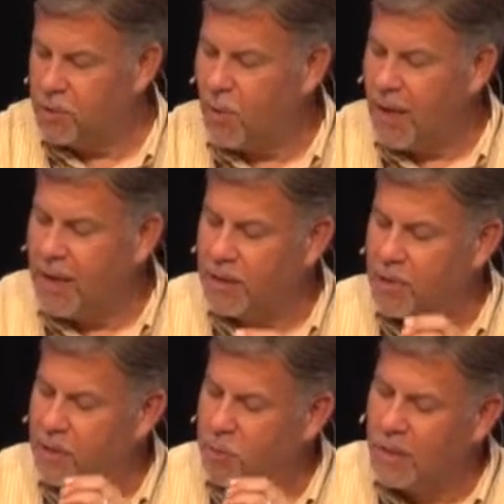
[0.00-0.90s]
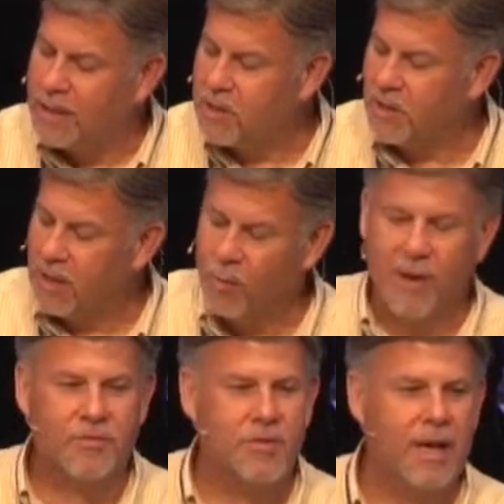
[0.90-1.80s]
this way. It's, it's really just another
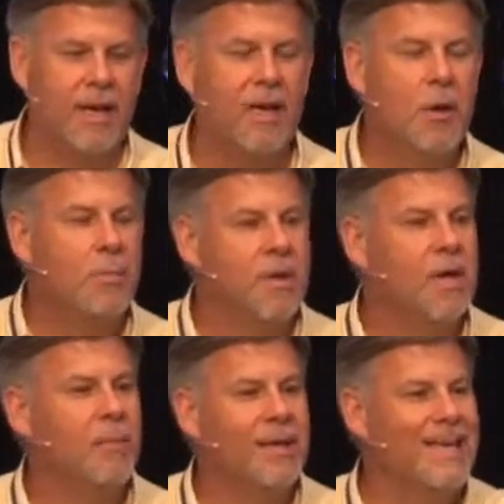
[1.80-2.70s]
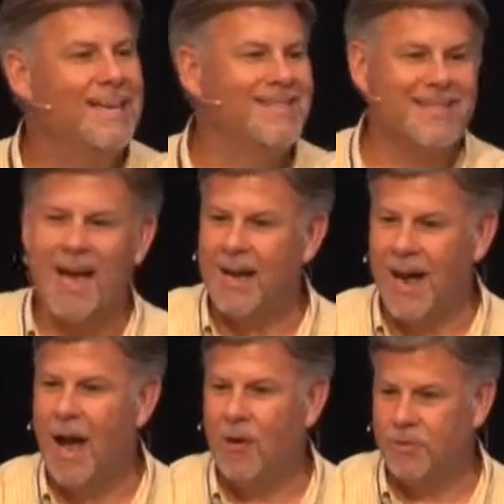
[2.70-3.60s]
way of saying becoming inside
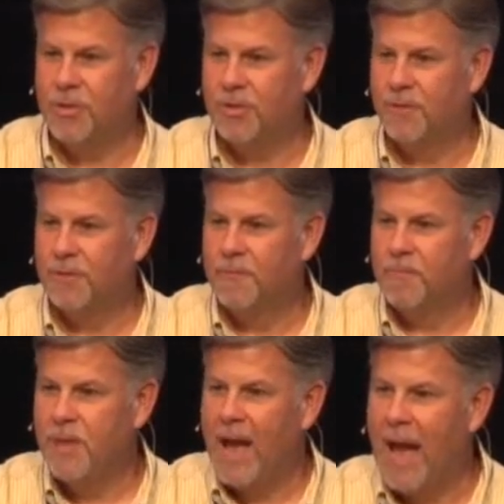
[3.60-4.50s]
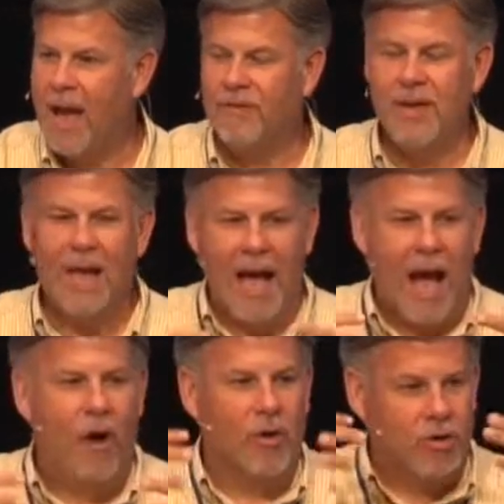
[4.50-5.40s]
out. Having
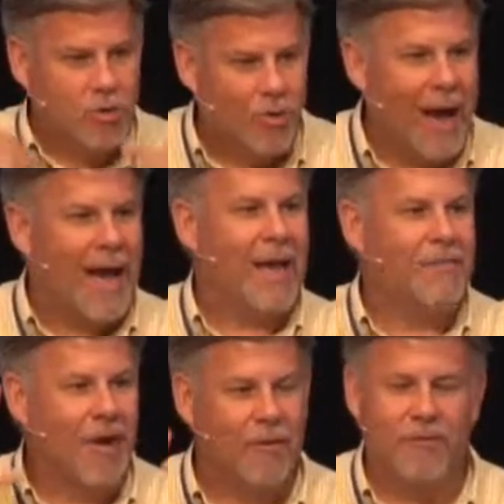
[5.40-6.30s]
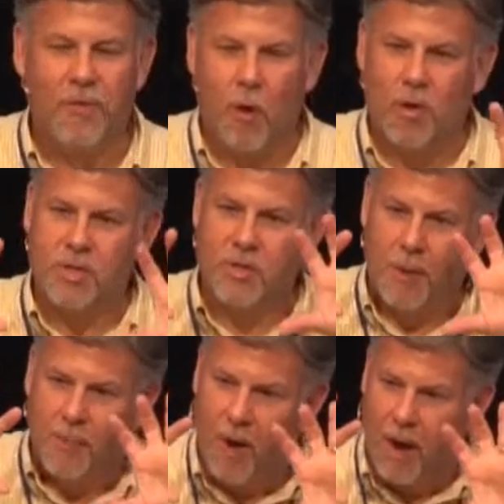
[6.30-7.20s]
our drive and our focus
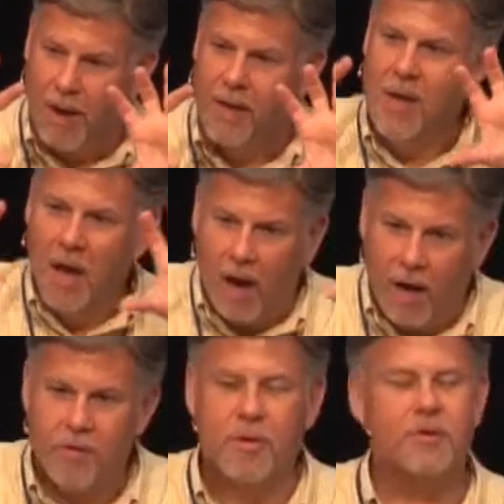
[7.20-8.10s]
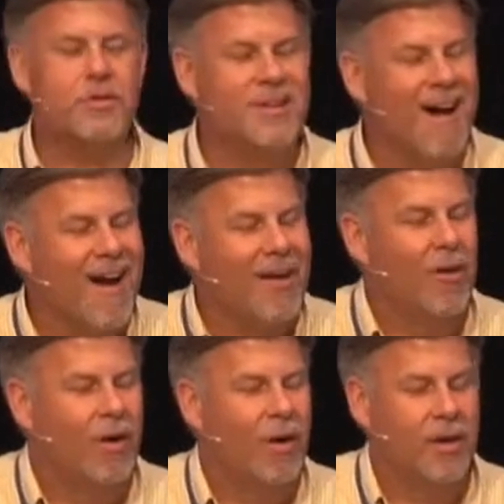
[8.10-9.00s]
upon others, not
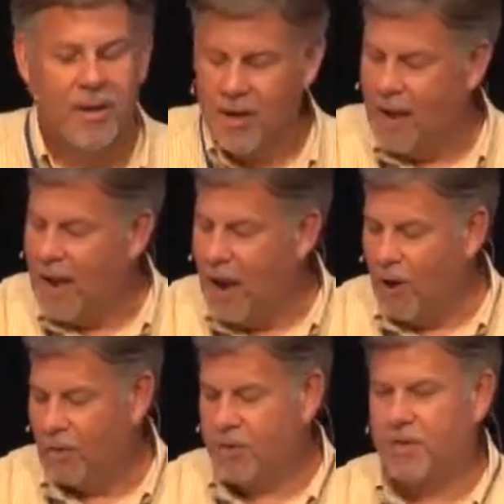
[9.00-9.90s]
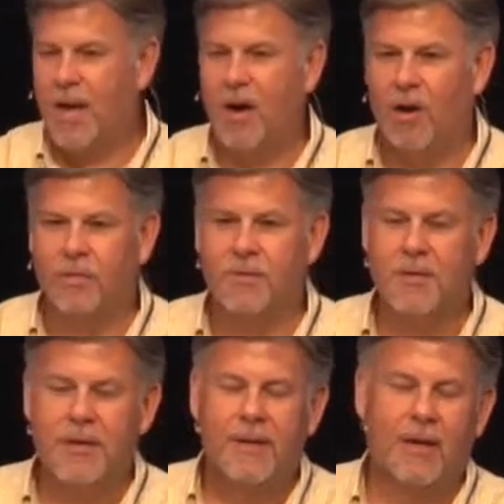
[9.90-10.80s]
on ourselves.
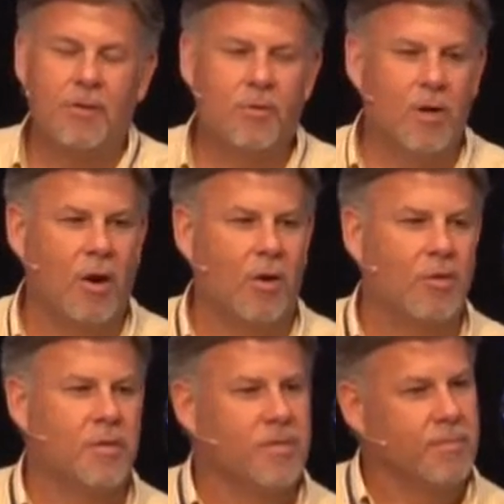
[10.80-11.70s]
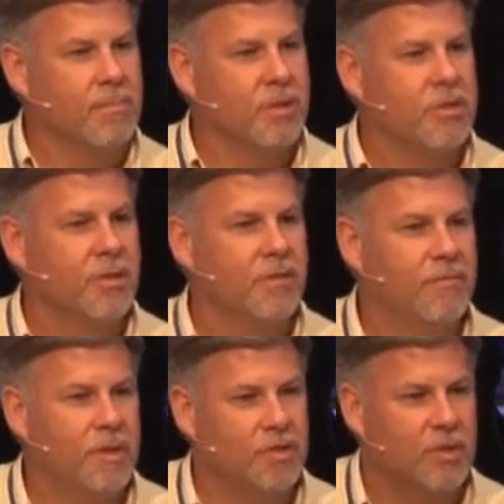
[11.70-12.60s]
Now, you know that the mission and
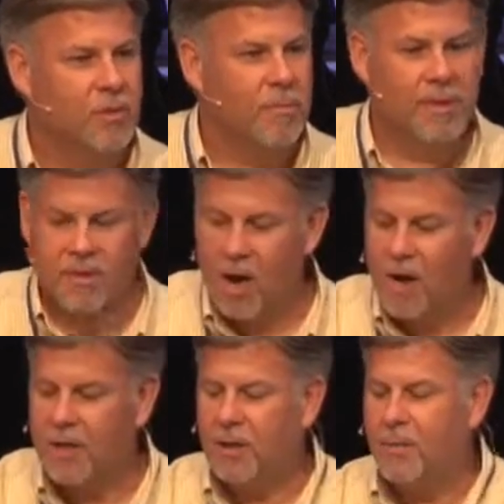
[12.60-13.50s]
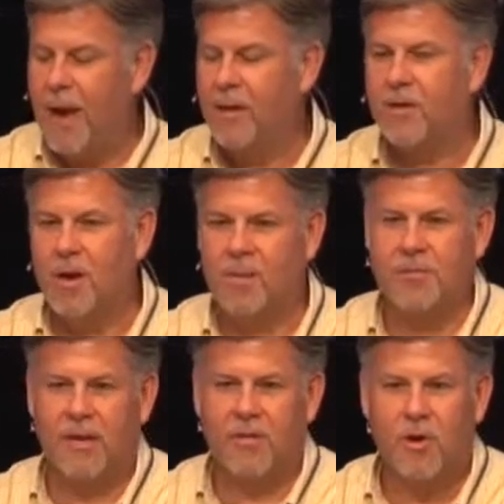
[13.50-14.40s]
vision that we've been talking about
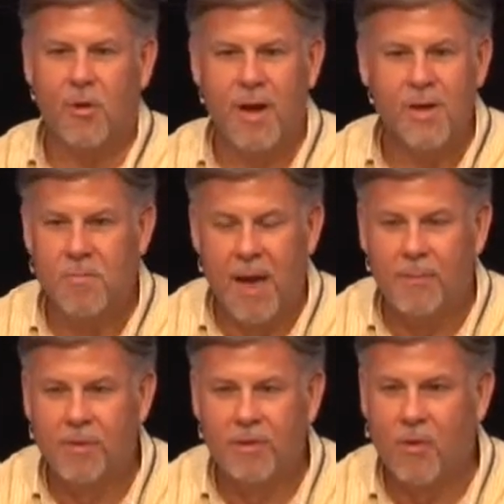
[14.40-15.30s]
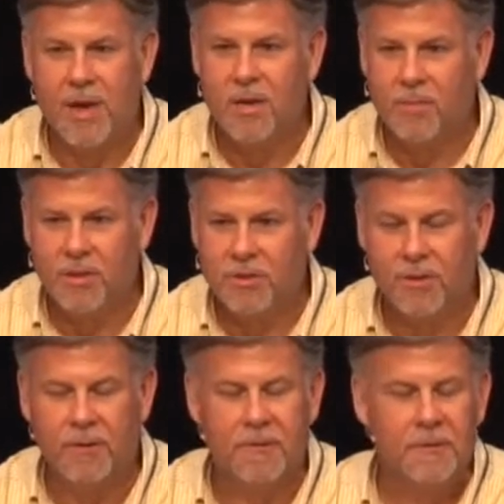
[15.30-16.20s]
comes out of the Great Commandment and the Great
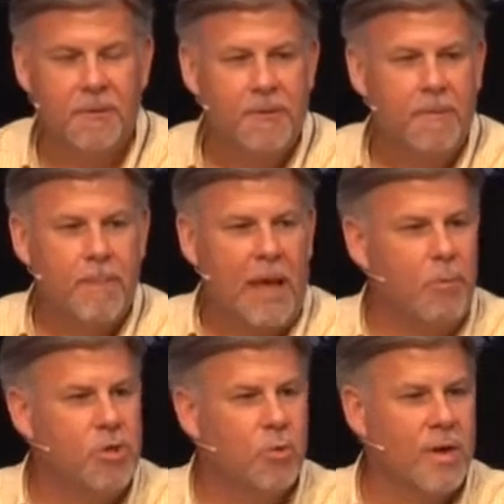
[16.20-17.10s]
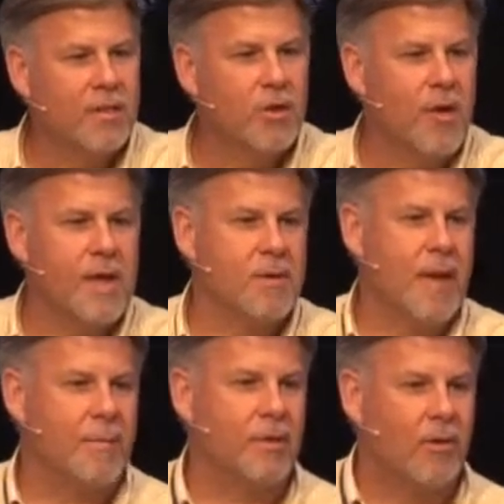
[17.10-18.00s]
Commission. And when you read the Great
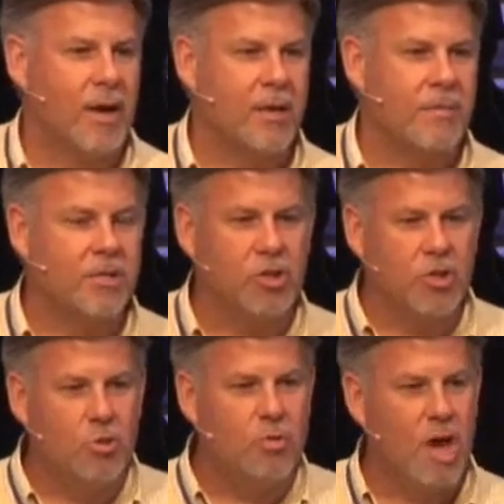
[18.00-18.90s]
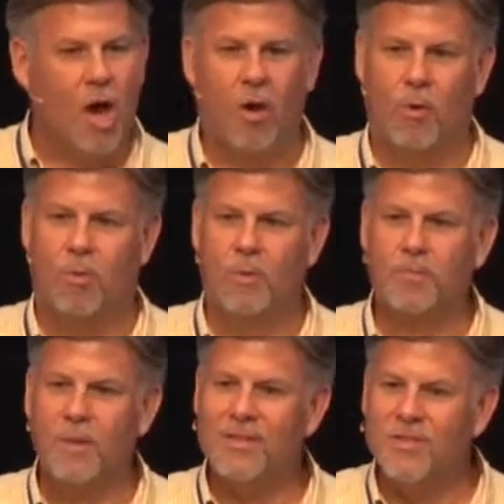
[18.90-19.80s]
Commandment and Great Commission, you know
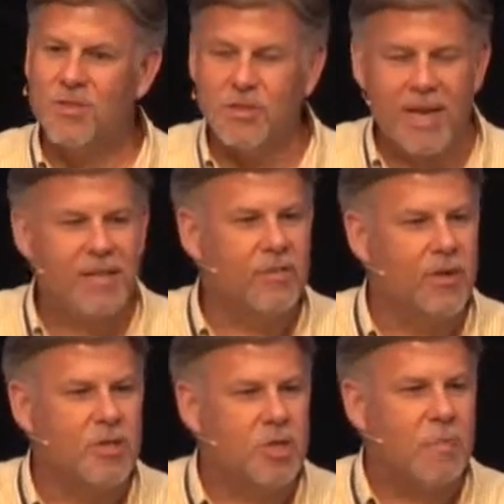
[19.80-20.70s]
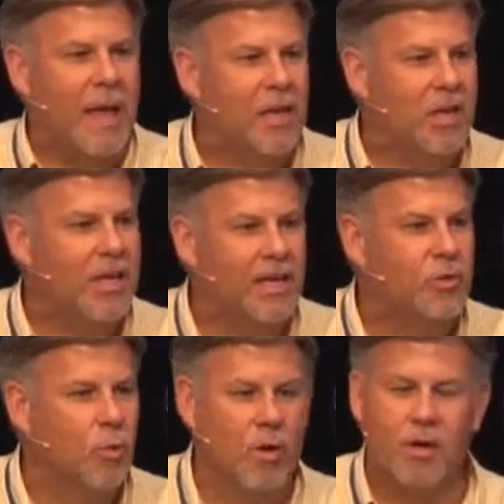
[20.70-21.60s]
instinctively, just by looking
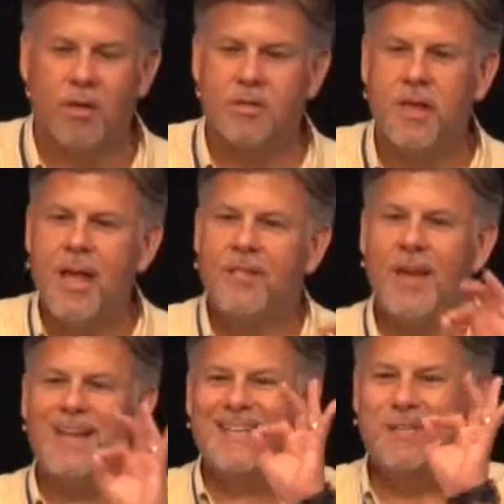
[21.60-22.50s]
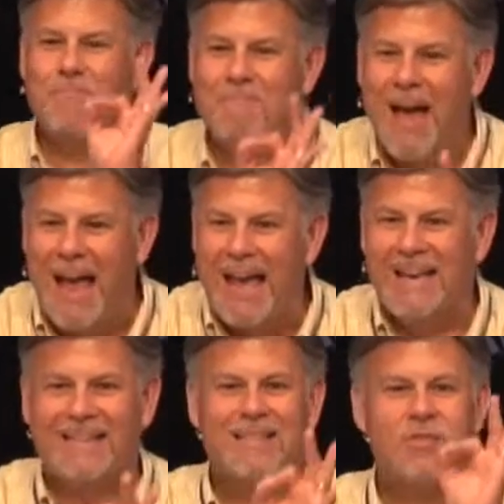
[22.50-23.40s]
at the words, that it
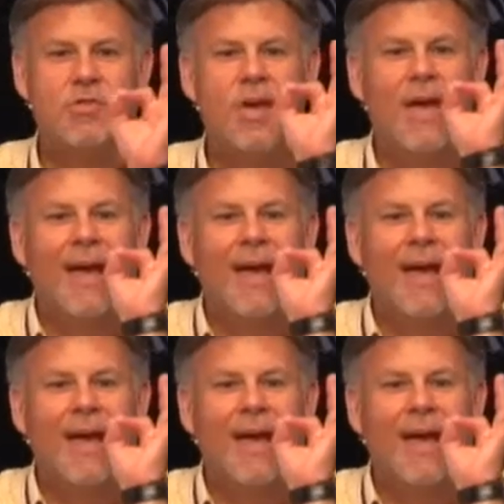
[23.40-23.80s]
demands